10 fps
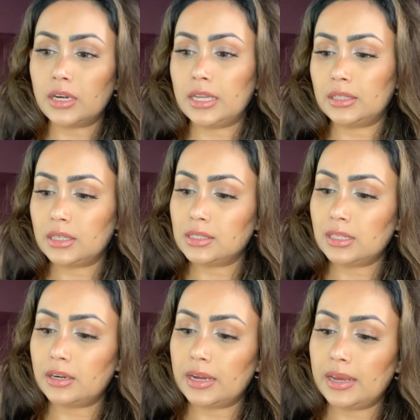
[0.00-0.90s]
And the
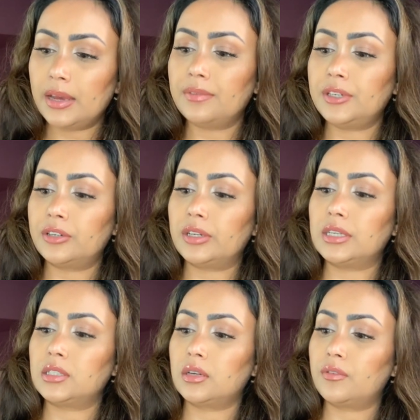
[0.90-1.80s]
concealer I have here
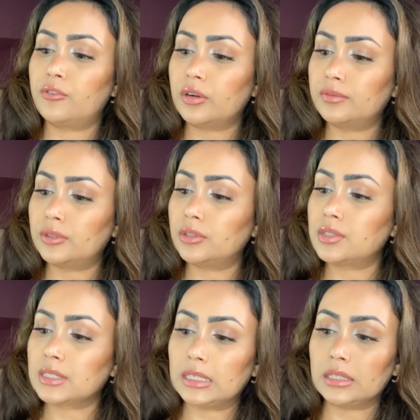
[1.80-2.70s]
is a Forever
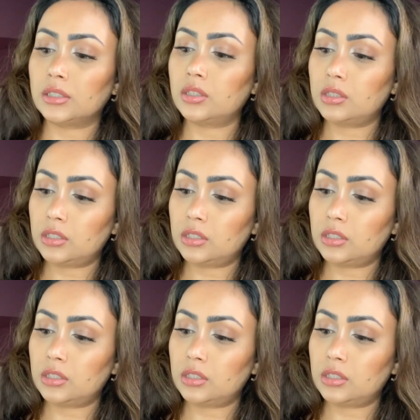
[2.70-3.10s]
Skin